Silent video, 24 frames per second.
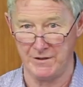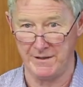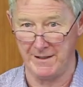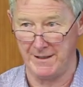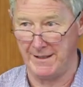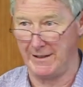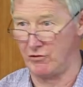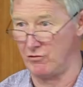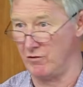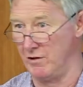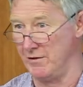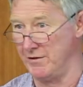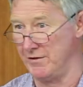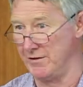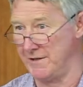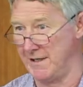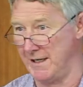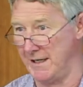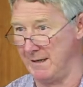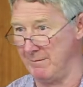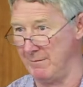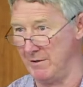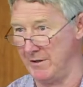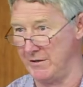The electrons
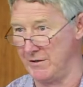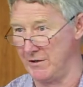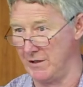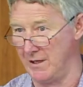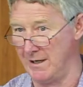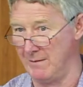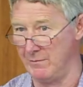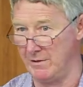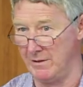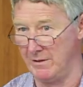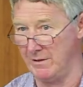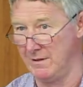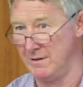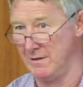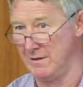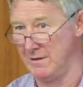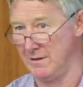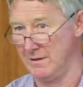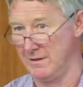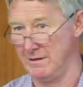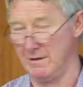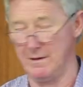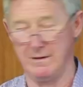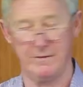take a bit of time when you
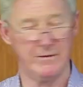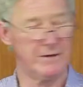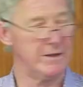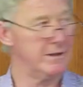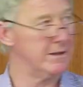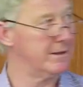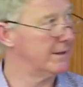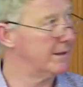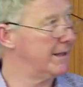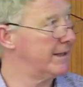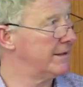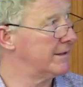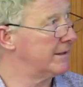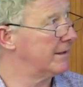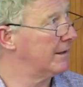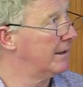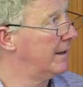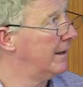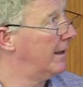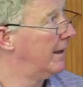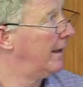go over the Atlantic.